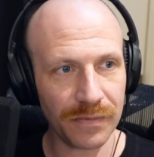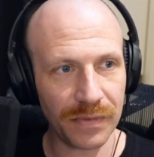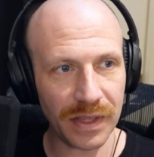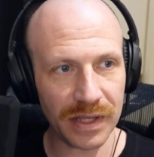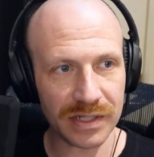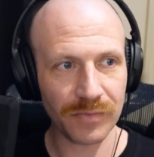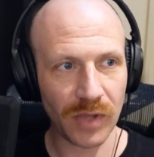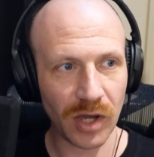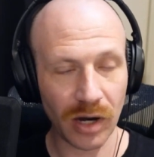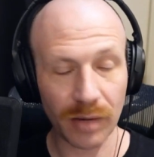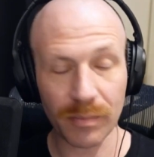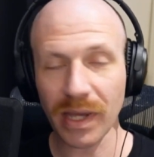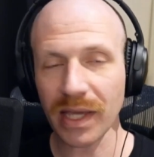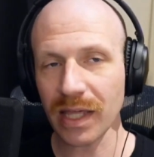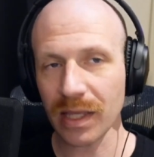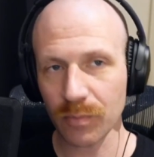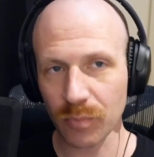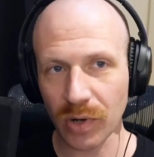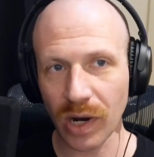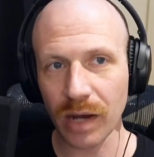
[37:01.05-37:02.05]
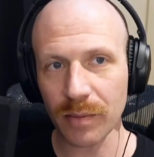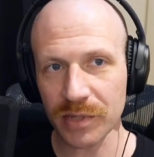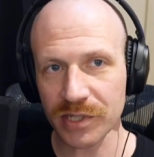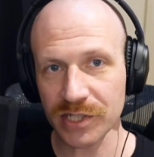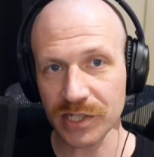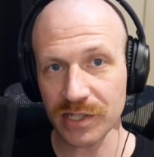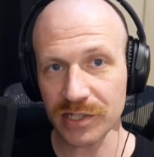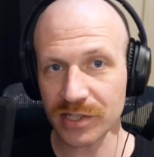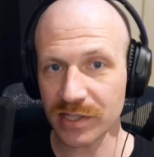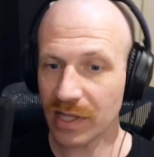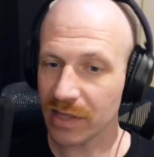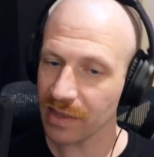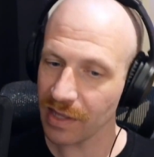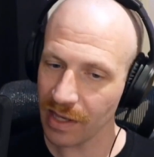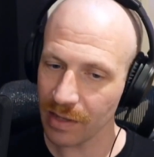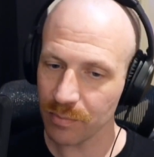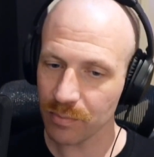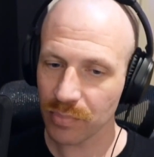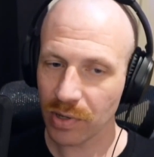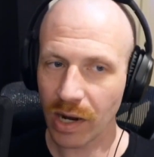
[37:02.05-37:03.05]
that are making promises that they
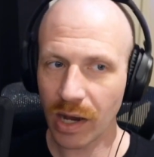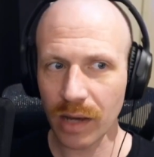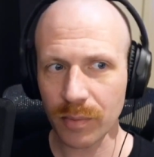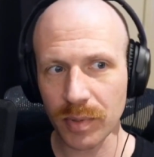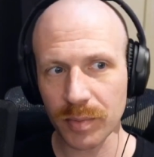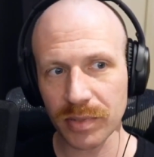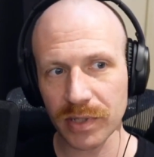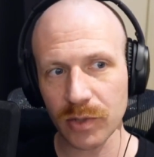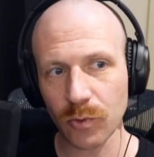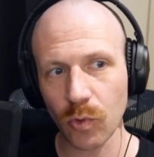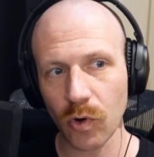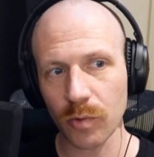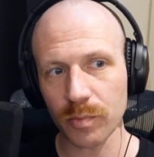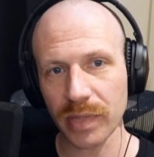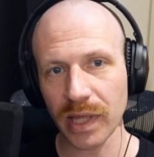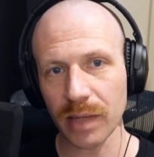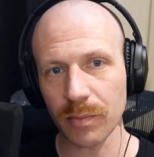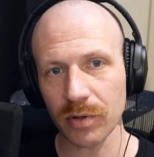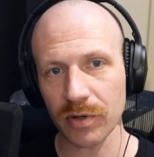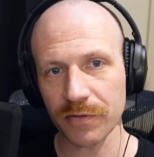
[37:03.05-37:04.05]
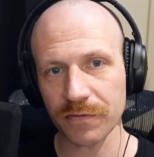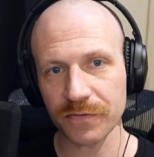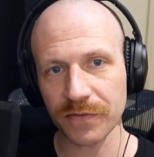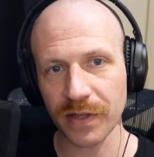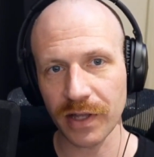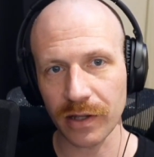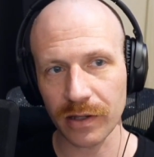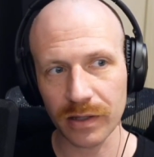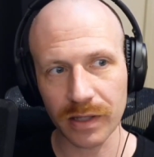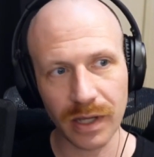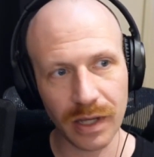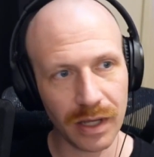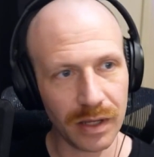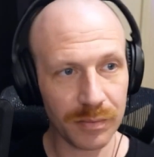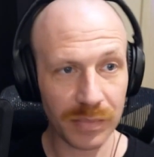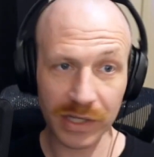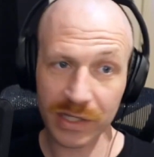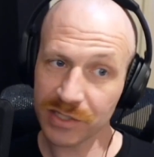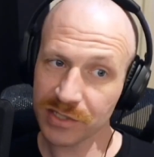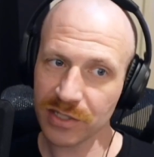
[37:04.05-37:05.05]
probably won't be able to fill
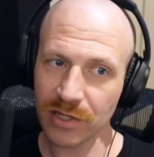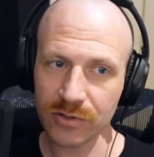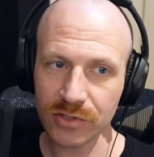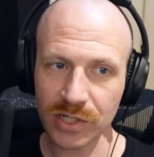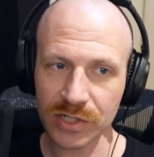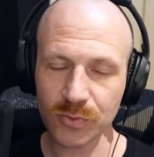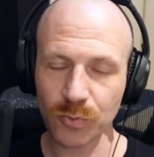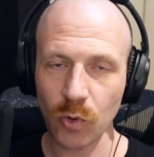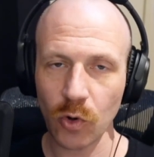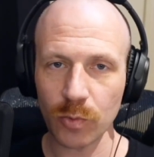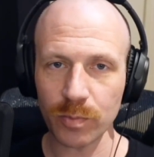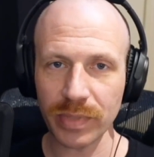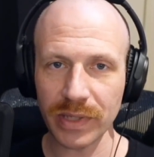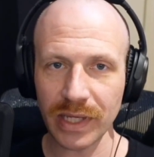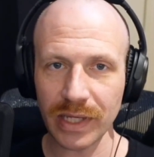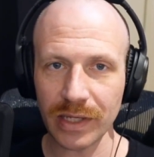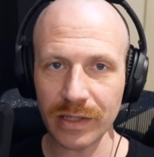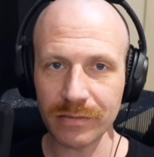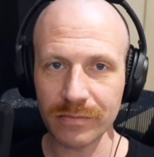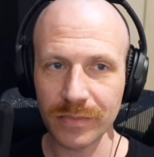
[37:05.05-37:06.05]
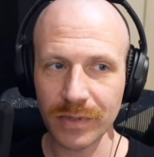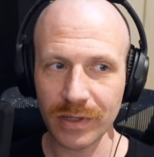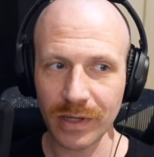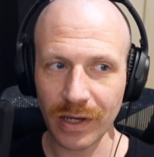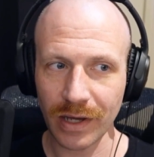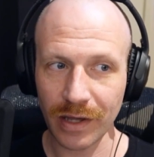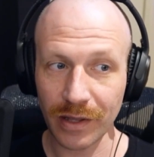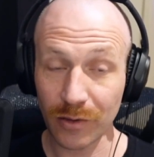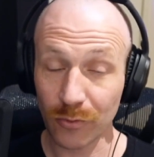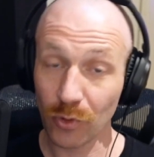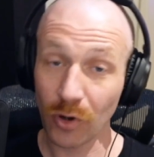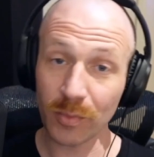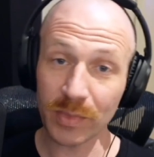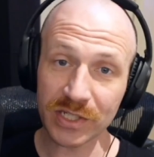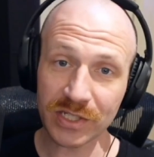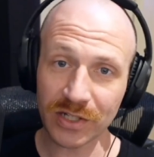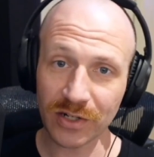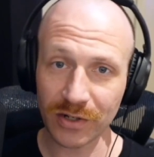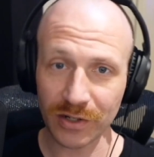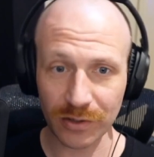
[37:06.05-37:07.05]
because there just won't be the raw
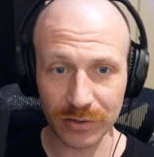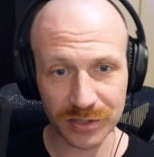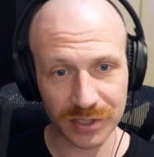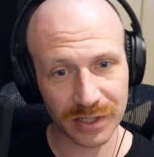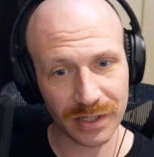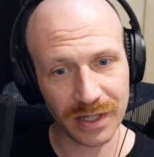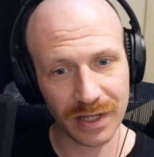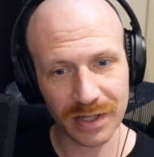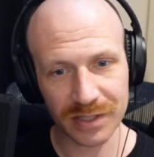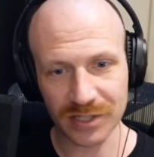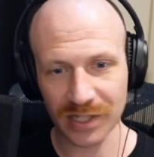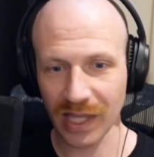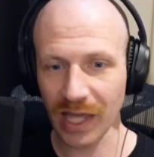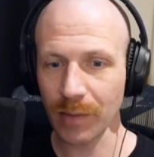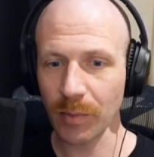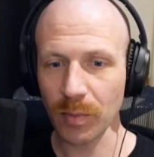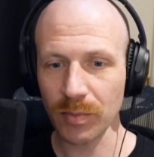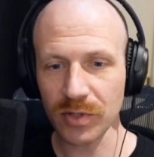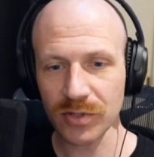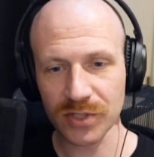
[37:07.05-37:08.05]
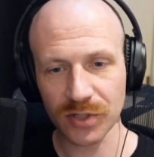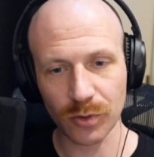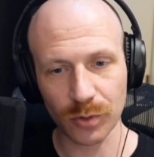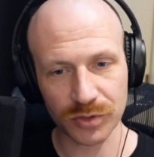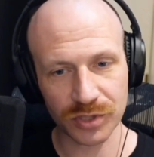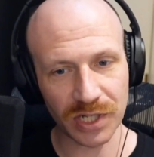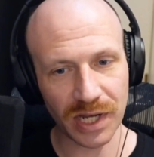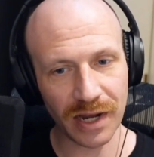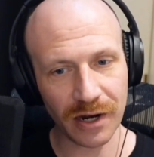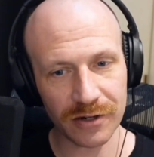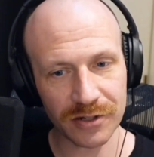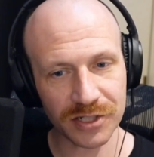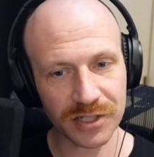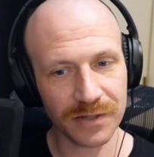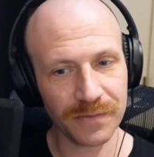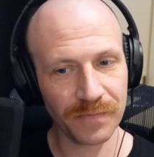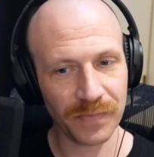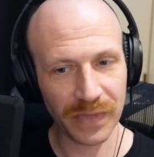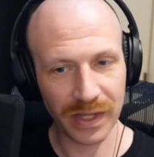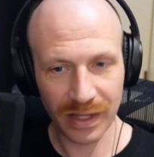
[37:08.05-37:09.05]
materials. It's a game of musical chairs.
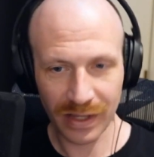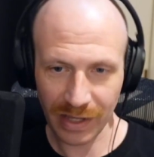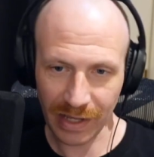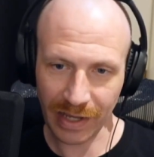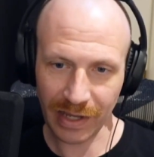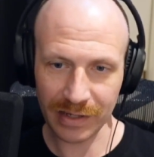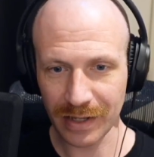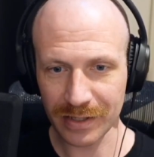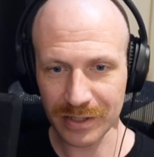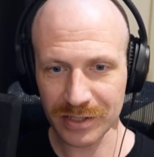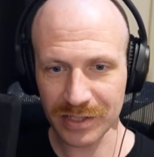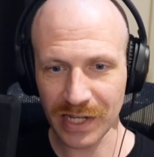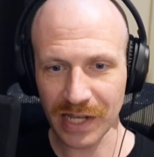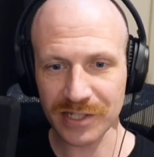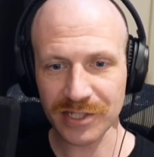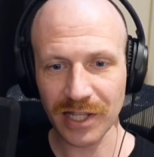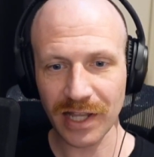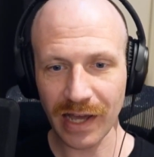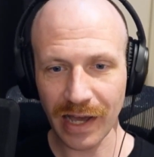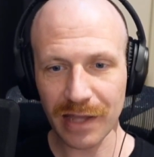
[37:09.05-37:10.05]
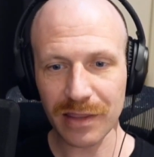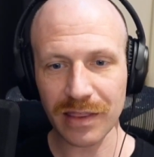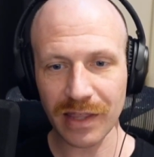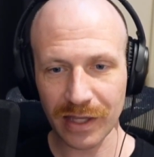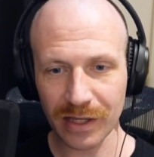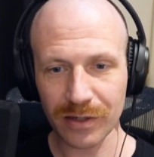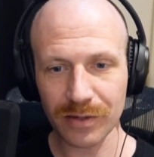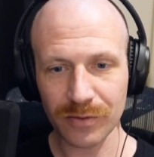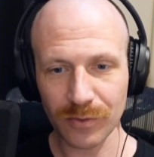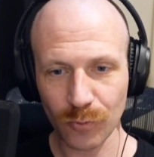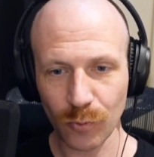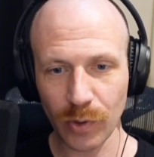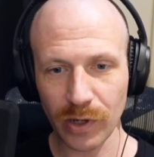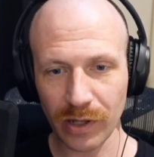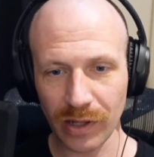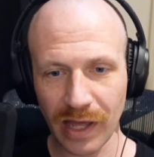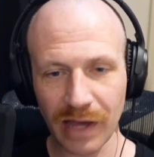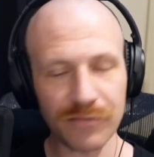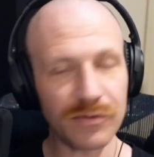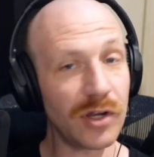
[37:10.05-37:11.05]
And Tesla, I think, will
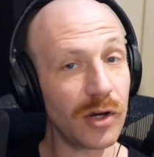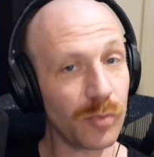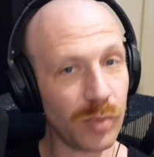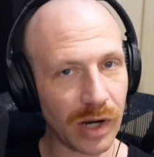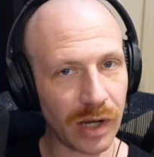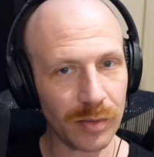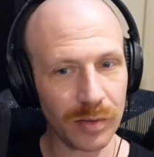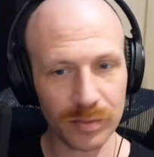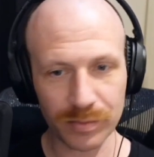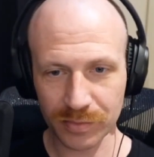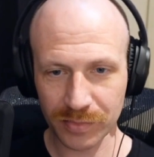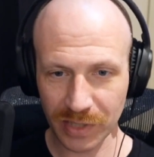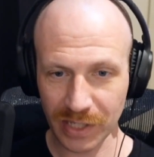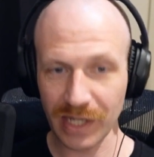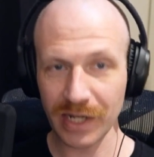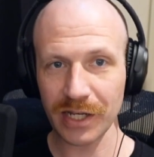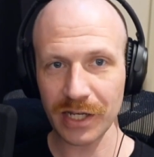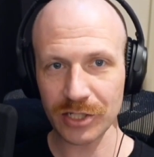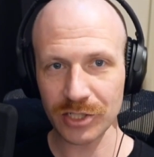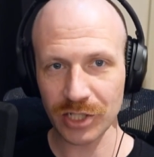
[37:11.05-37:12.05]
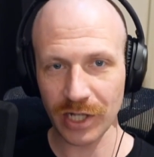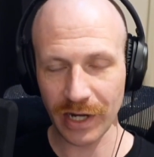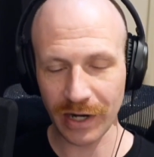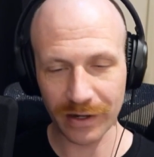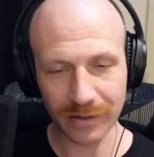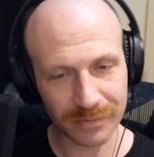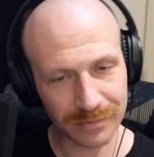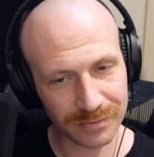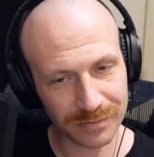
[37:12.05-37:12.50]
have no problem getting a chair.